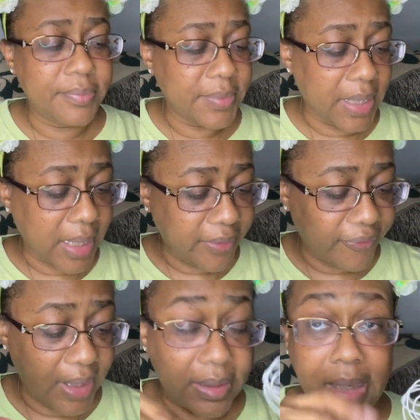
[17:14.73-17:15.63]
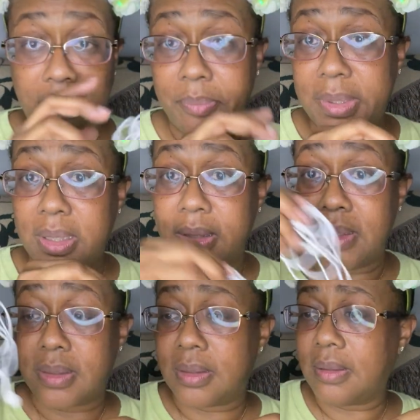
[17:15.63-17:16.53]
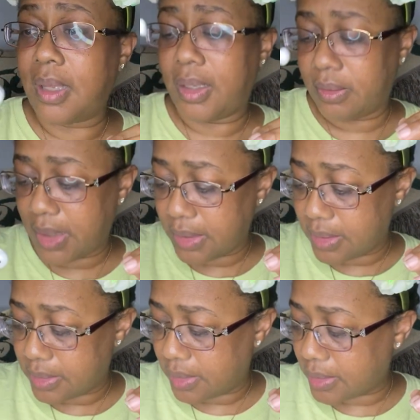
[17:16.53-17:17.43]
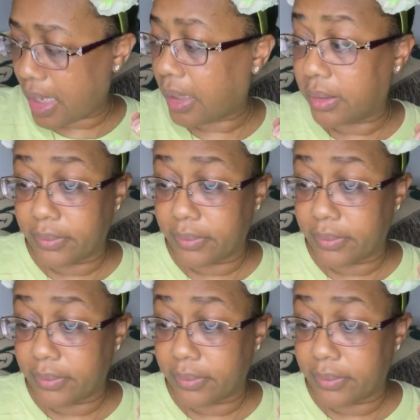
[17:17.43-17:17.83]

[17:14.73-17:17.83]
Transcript: and I got to find that because I don't like this just hanging